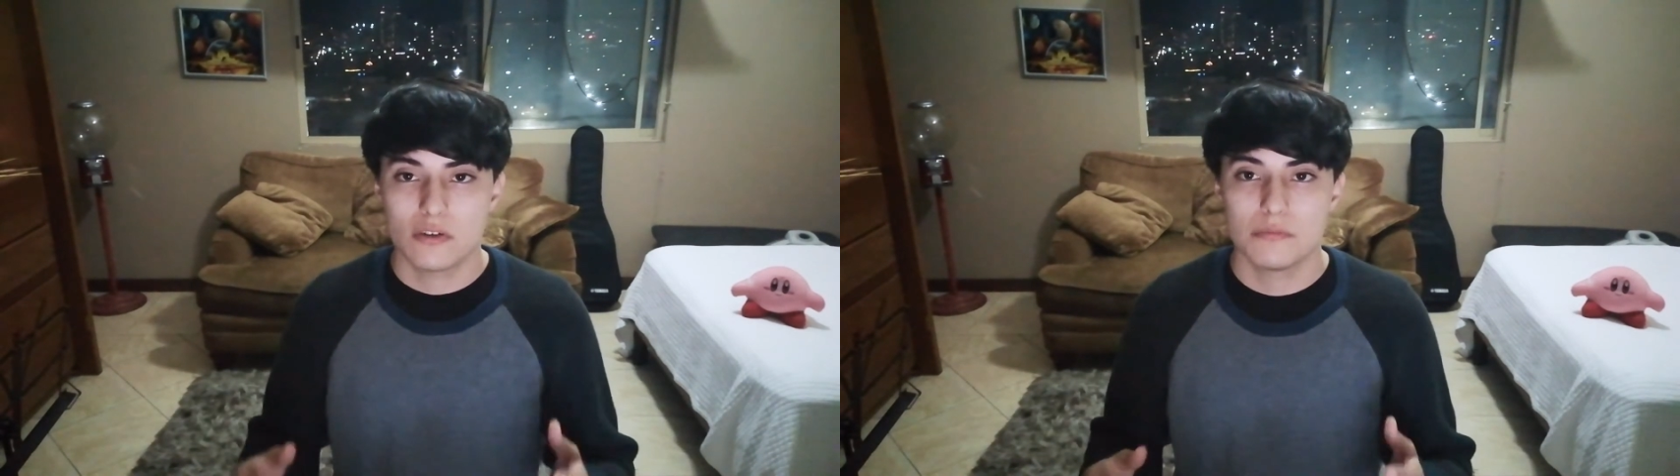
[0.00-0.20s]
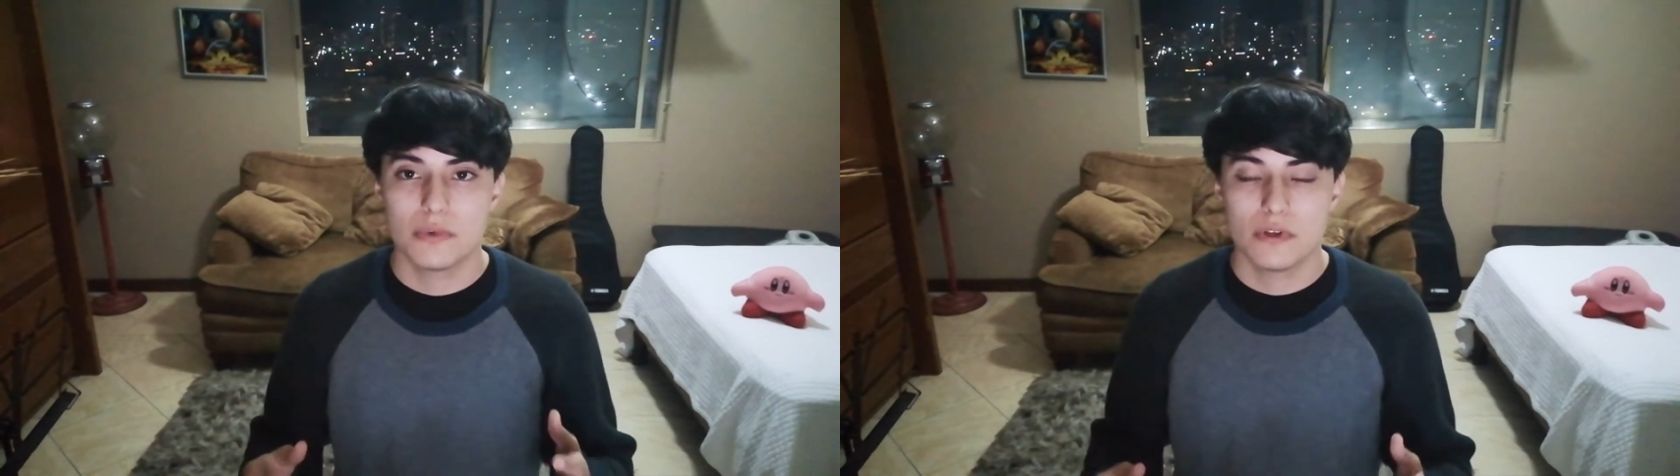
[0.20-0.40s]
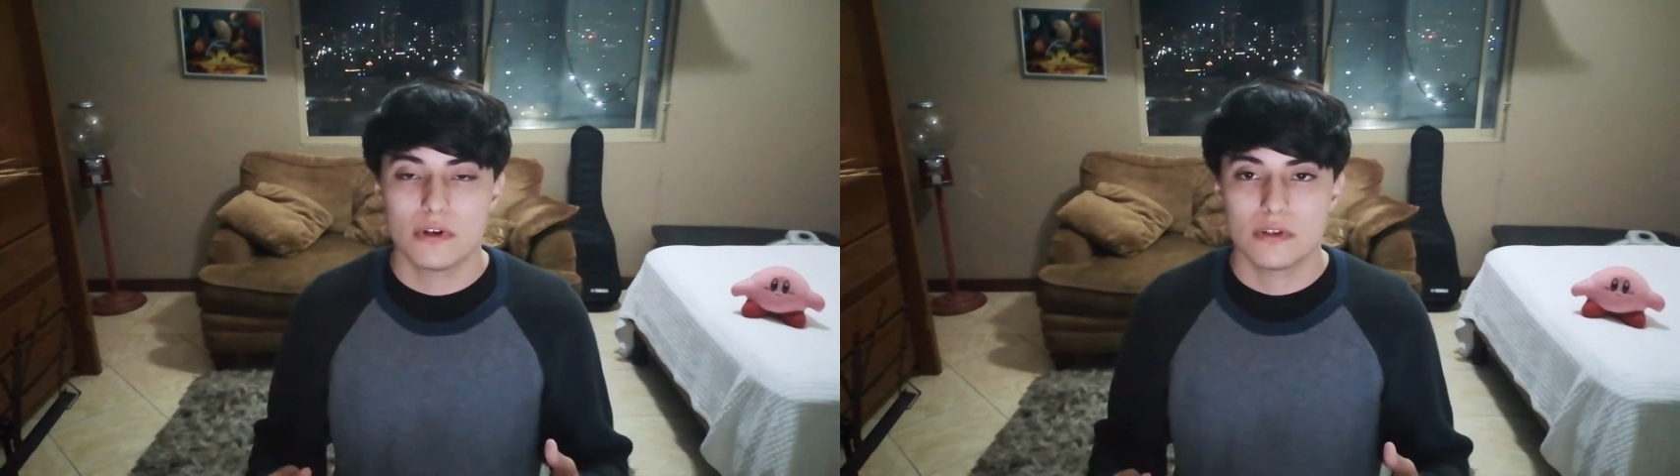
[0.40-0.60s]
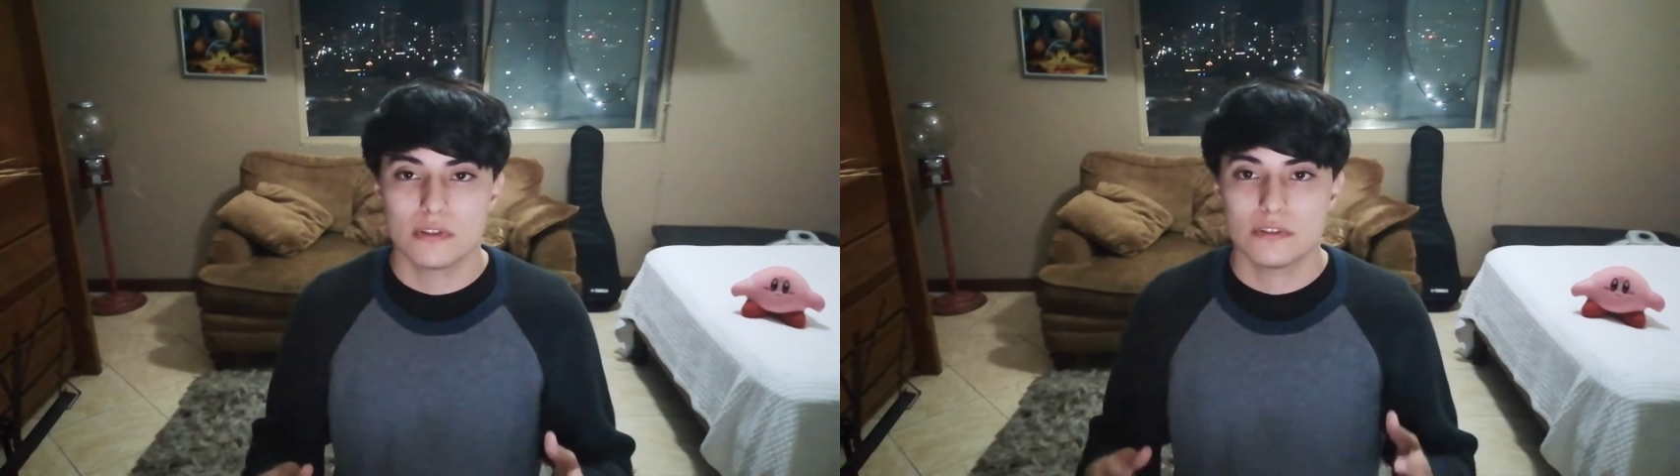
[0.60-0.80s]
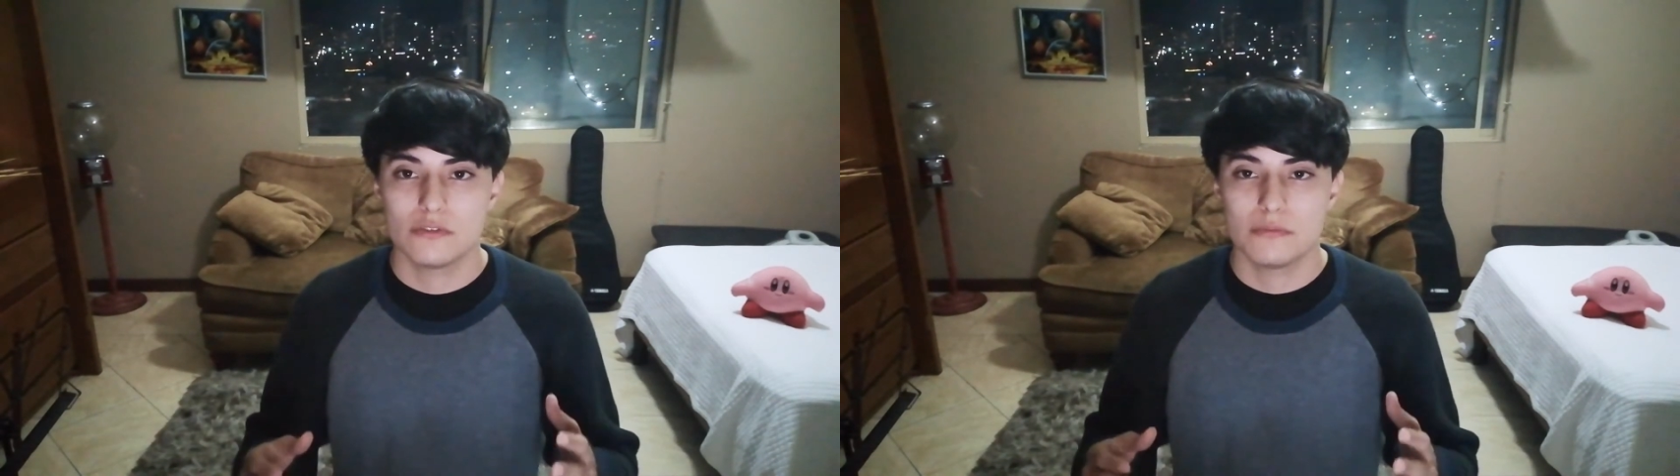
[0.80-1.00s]

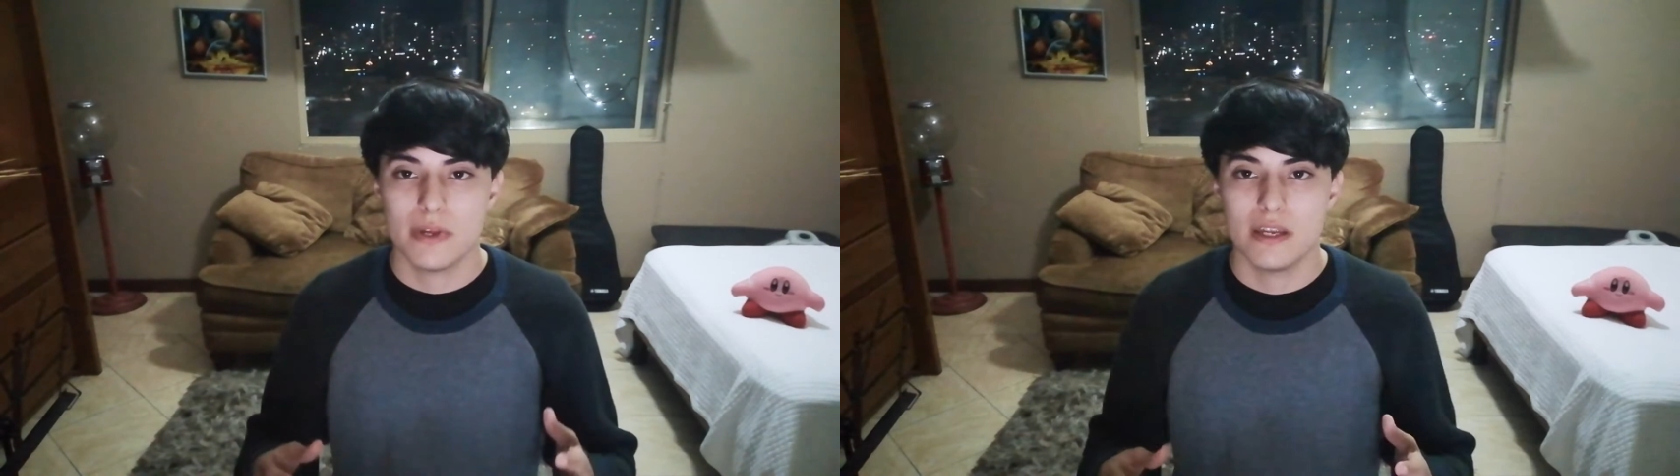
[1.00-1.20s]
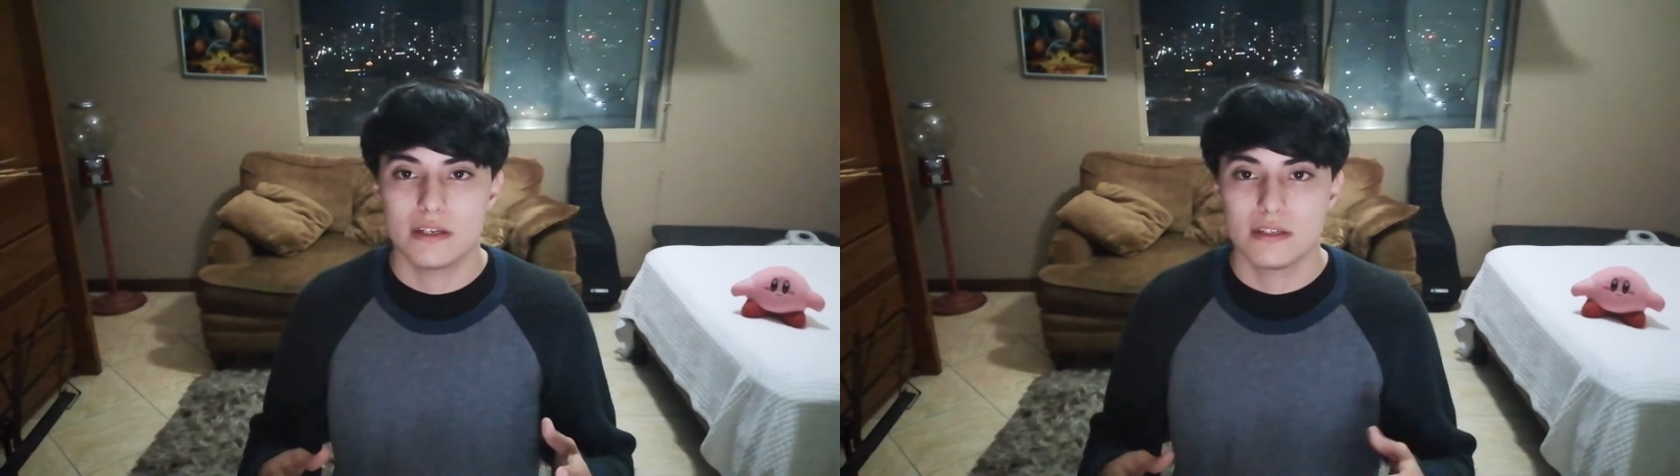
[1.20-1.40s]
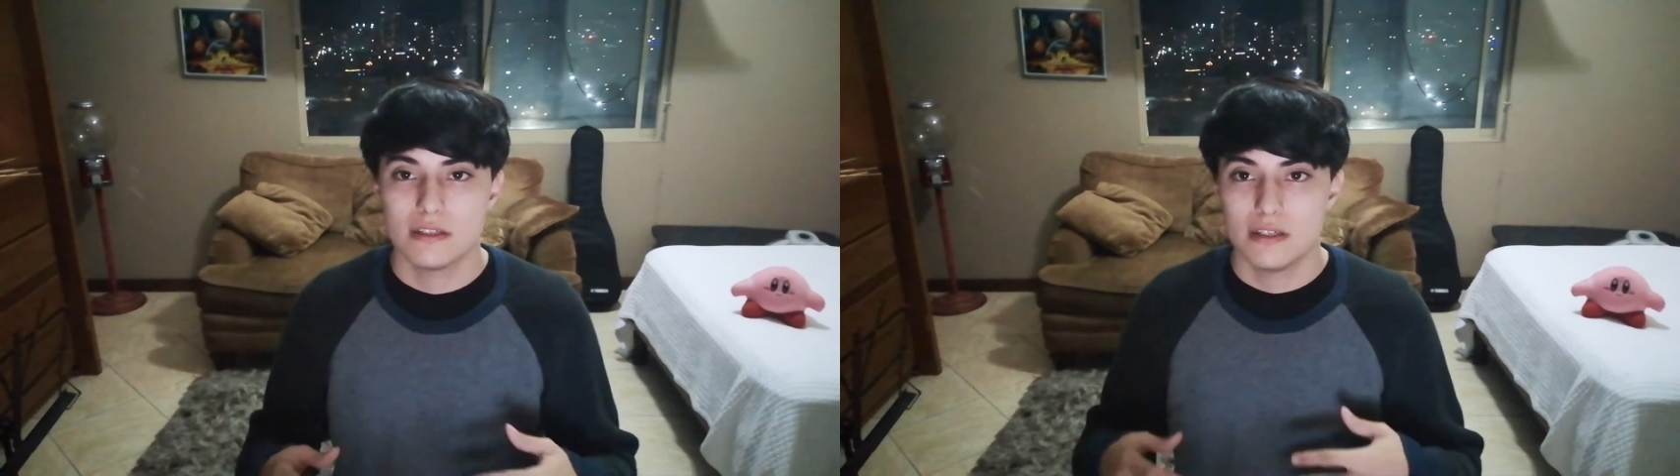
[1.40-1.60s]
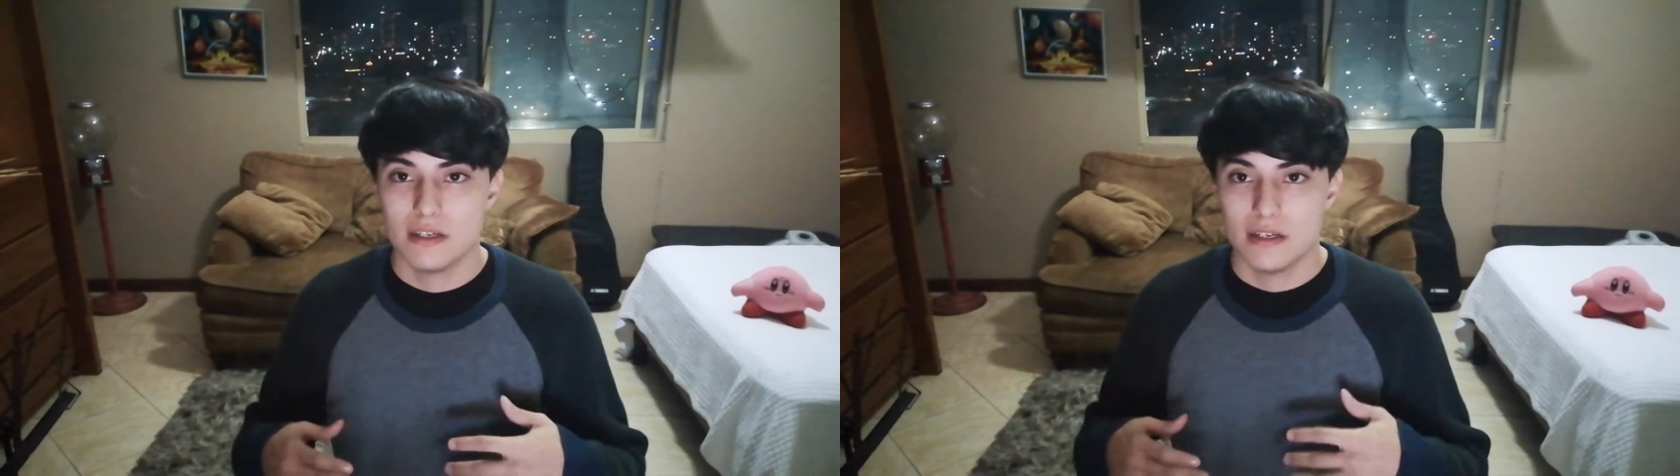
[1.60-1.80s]
computer to make